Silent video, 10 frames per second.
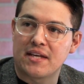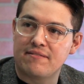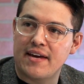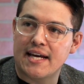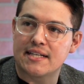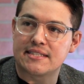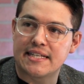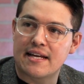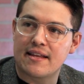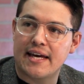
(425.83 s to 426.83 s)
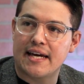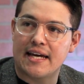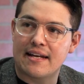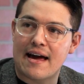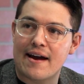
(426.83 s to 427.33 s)
In Vegas, in LA,
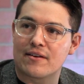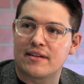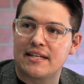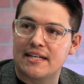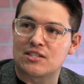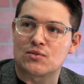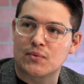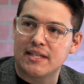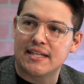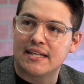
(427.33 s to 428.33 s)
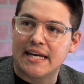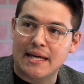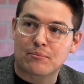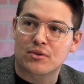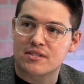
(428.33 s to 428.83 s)
in Ireland, in Sweden,
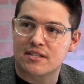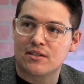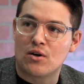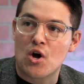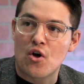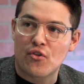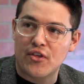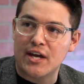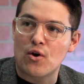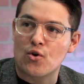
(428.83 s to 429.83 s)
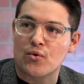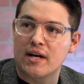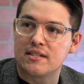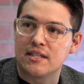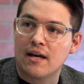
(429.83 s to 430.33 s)
in Brazil, they go
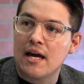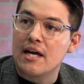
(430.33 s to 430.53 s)
crazy.